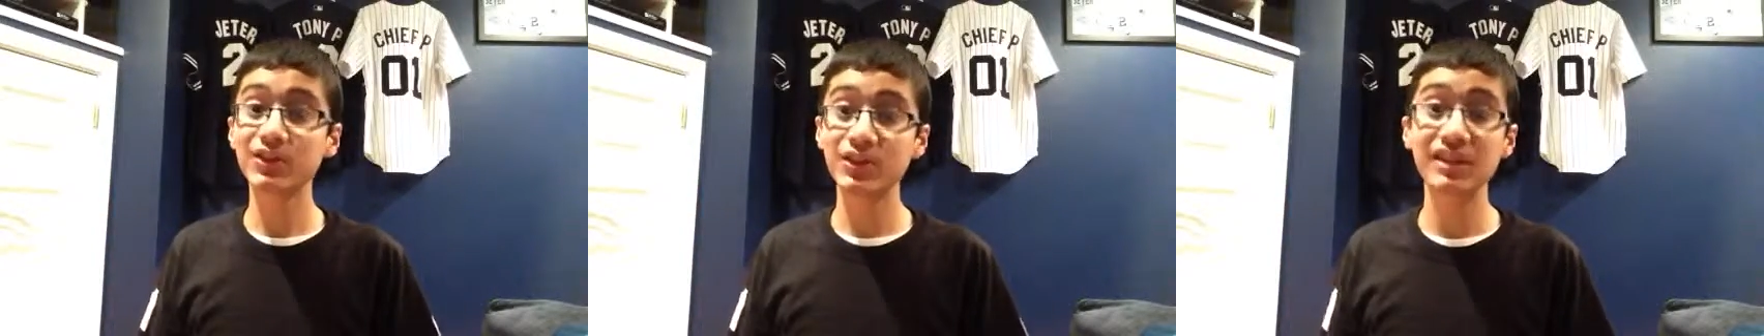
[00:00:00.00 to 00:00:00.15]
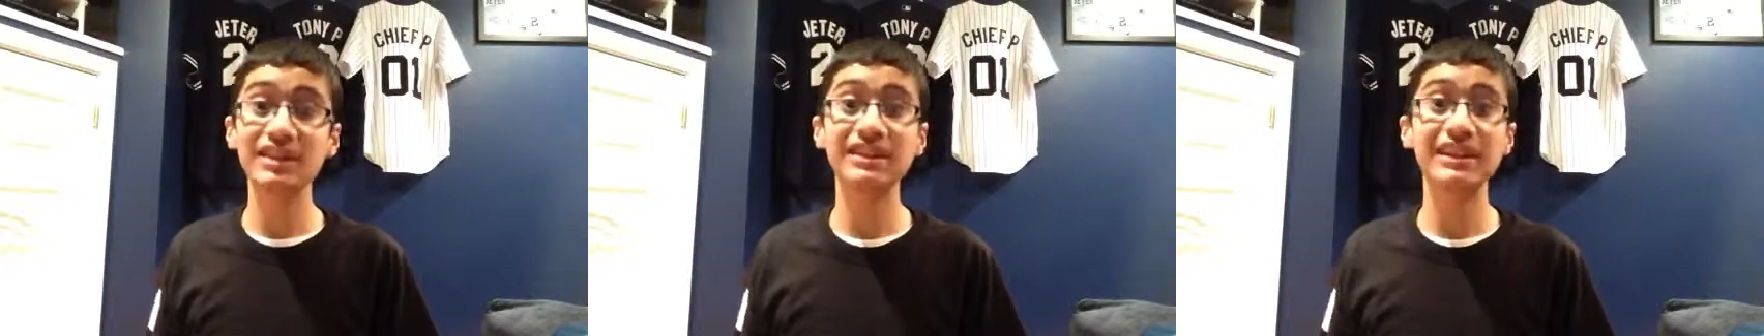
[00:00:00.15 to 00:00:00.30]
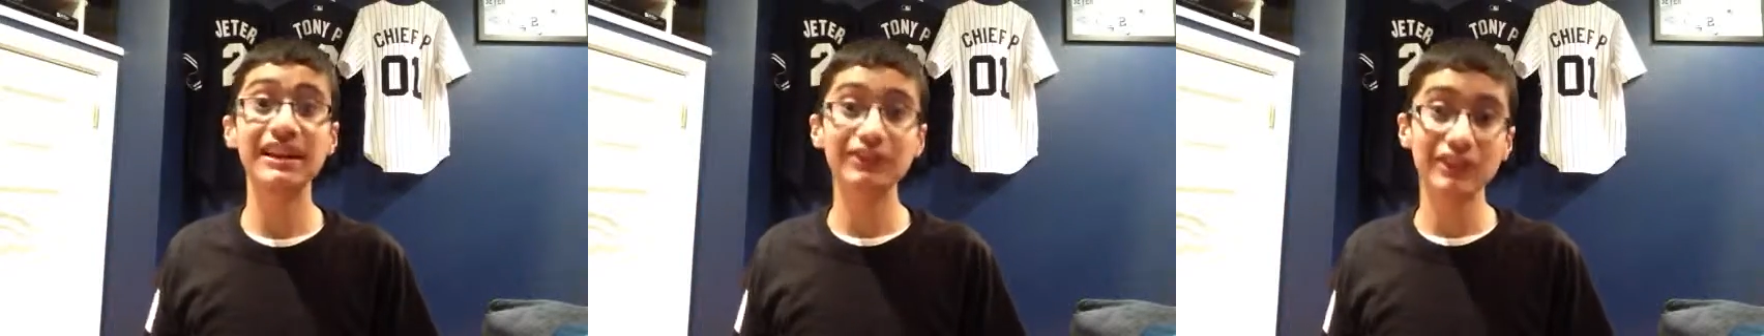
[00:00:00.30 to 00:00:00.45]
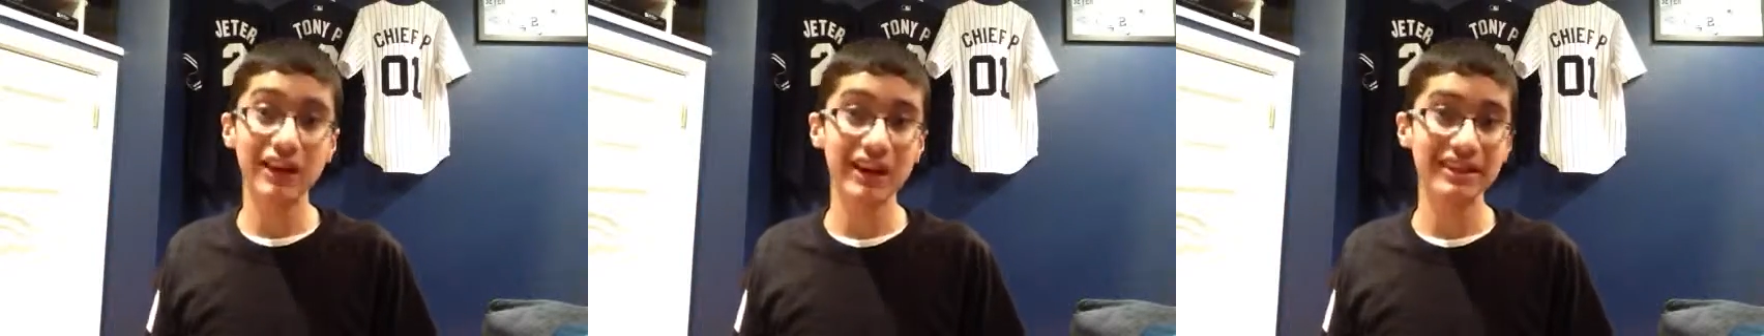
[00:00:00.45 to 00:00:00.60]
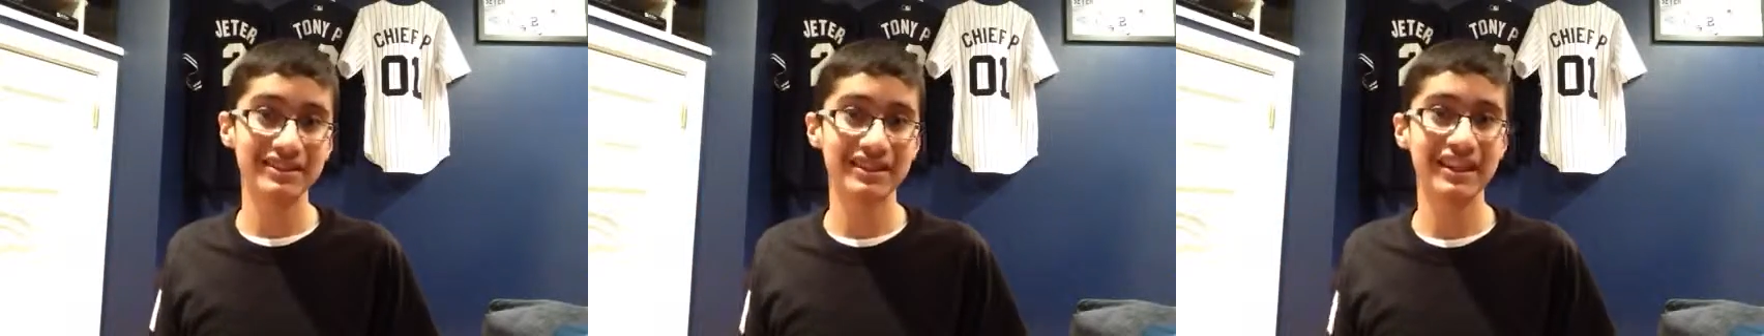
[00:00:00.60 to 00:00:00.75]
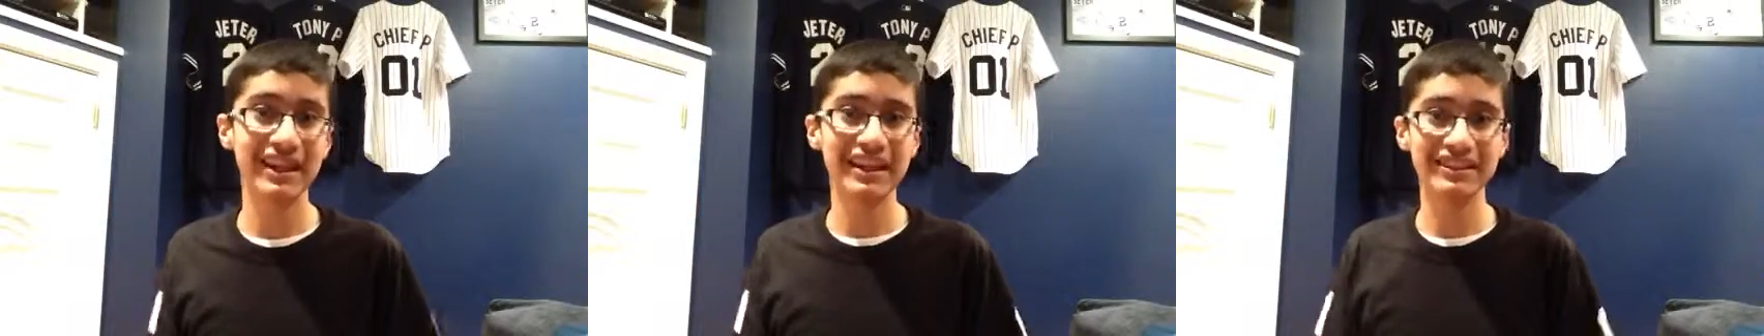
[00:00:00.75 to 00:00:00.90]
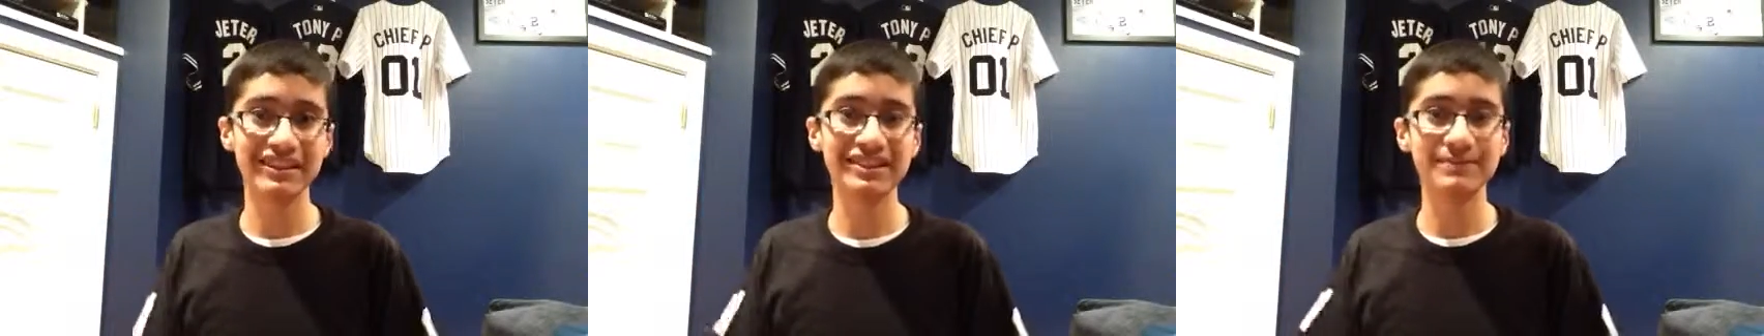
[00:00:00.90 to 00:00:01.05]
think he lost
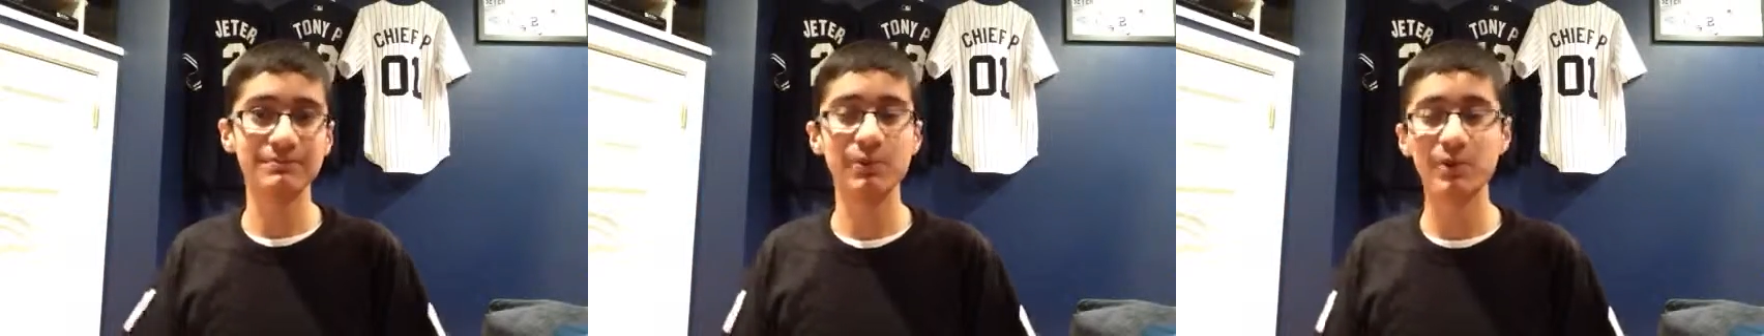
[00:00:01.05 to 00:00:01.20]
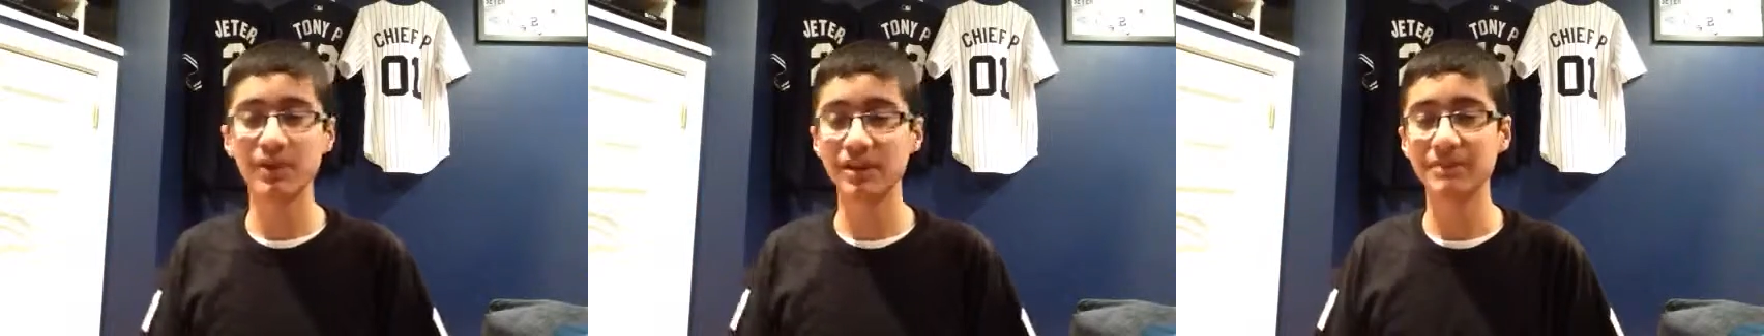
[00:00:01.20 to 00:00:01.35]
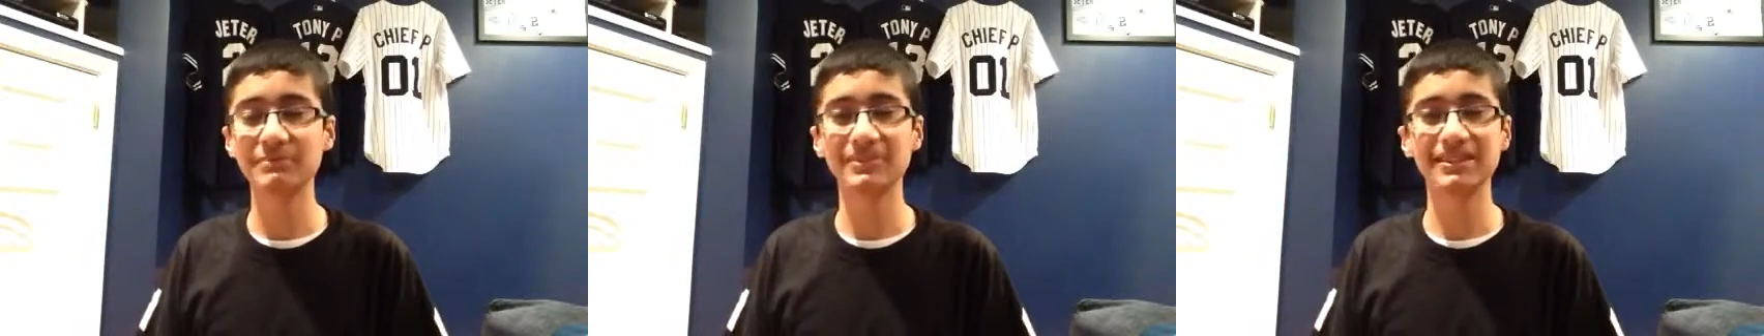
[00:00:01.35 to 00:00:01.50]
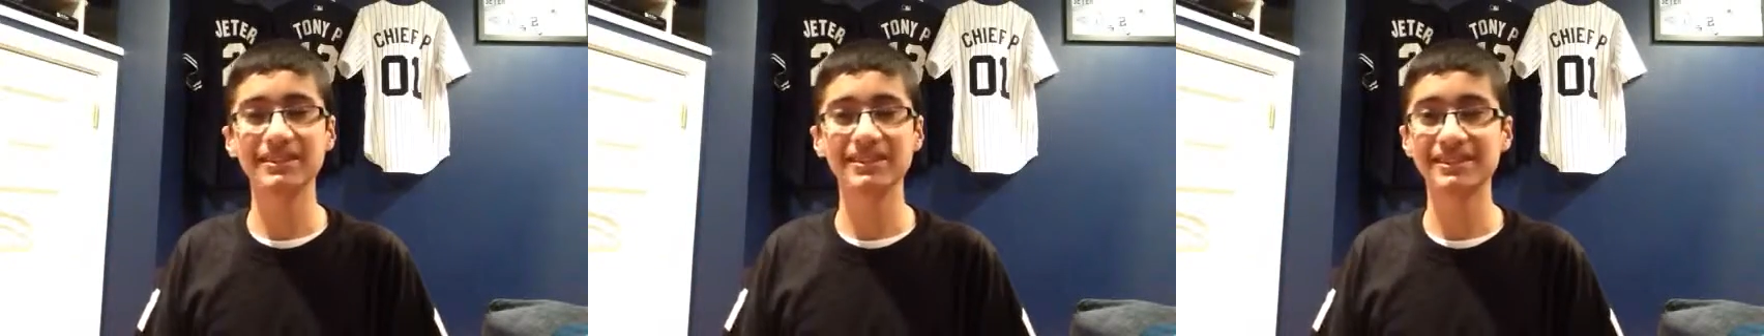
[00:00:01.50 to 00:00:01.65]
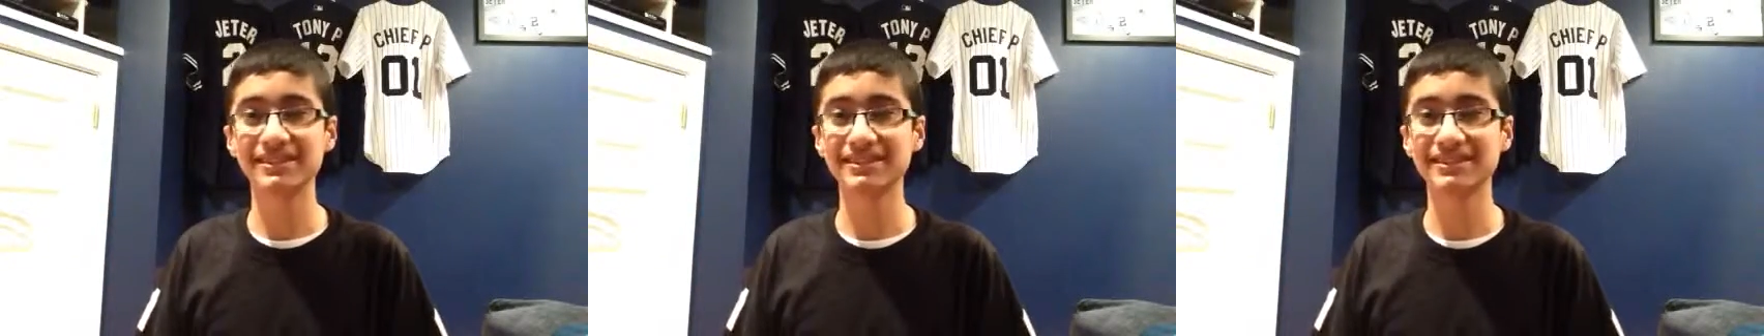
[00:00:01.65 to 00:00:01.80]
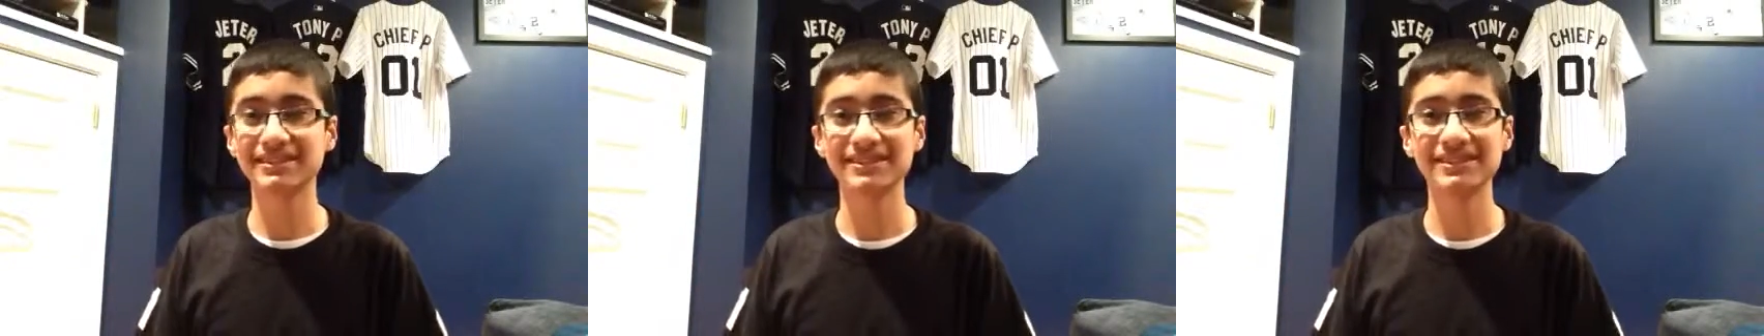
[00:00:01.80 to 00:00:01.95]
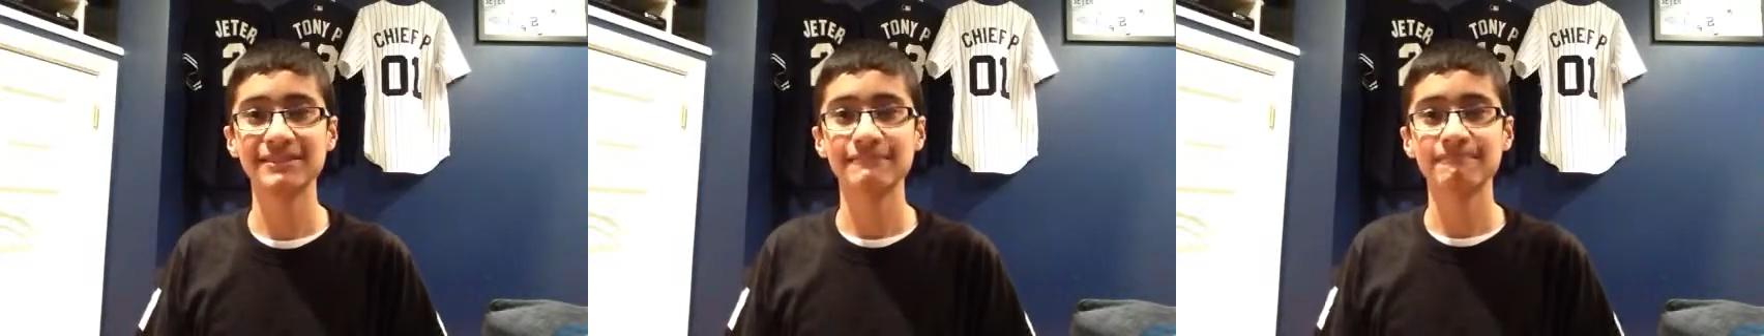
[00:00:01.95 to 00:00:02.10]
it at this point
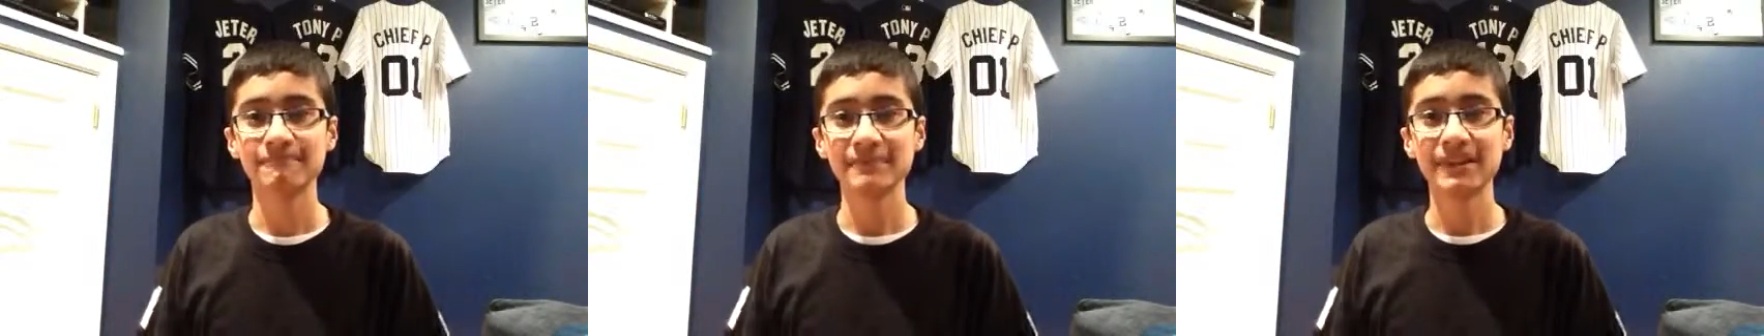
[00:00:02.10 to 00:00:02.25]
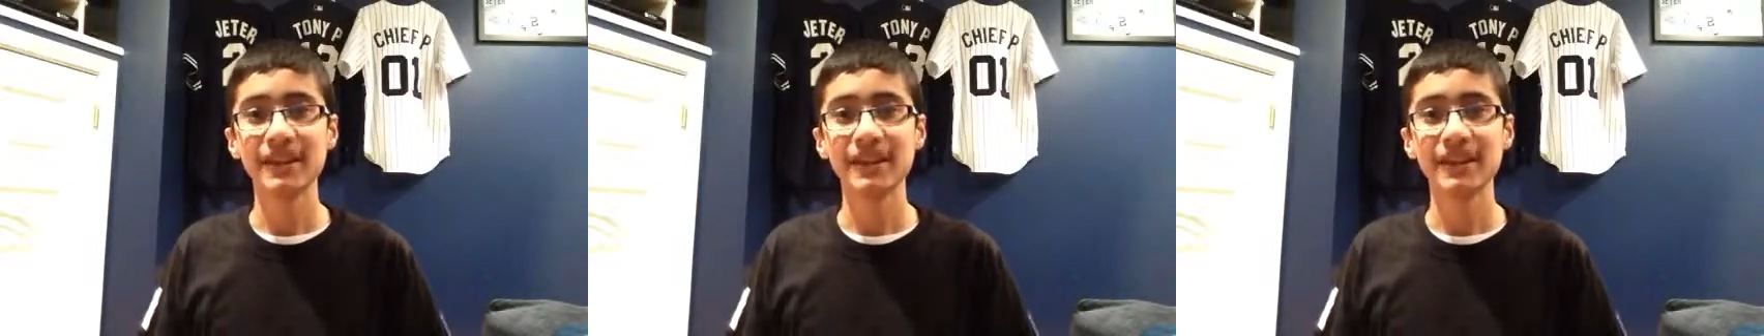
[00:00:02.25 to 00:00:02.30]
because